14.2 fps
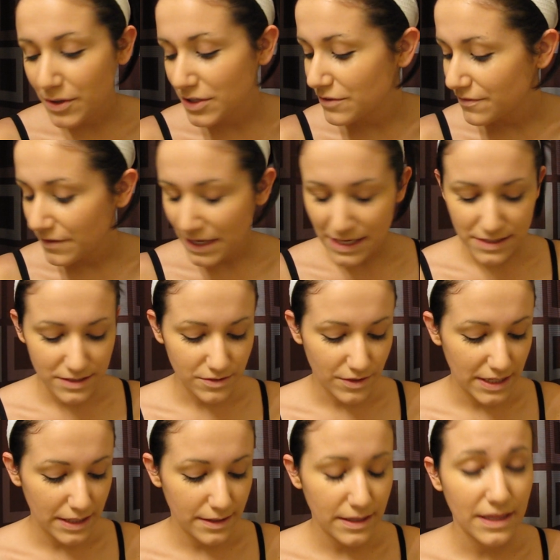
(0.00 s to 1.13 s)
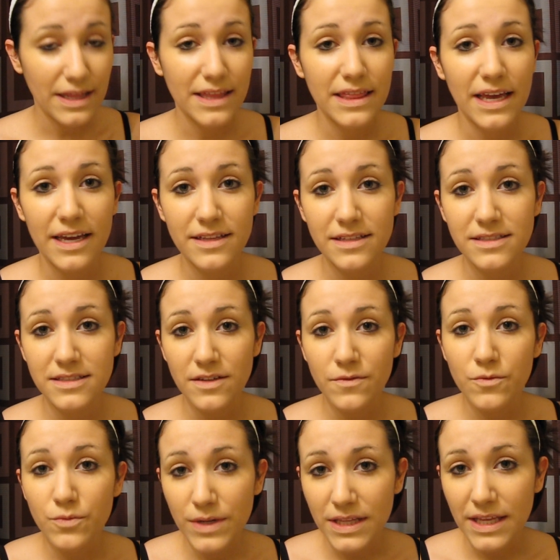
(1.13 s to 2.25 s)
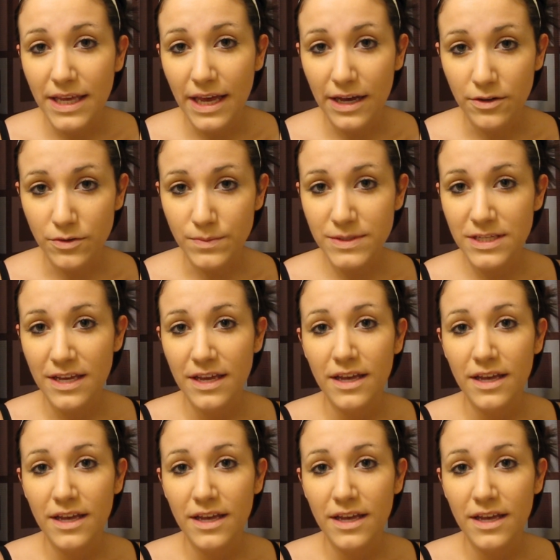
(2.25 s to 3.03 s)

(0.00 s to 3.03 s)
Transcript: on your face or anything like that. This stuff really helps.